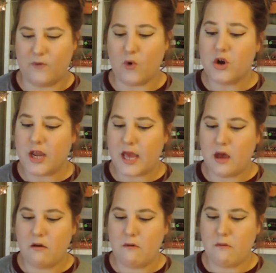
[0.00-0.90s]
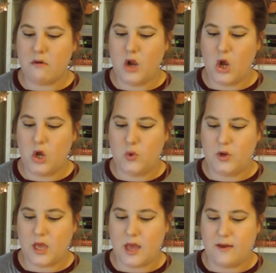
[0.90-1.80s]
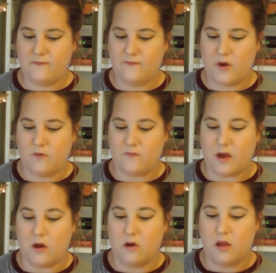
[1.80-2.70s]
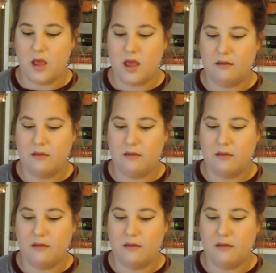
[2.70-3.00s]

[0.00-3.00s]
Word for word: Foreo Luna Fofo.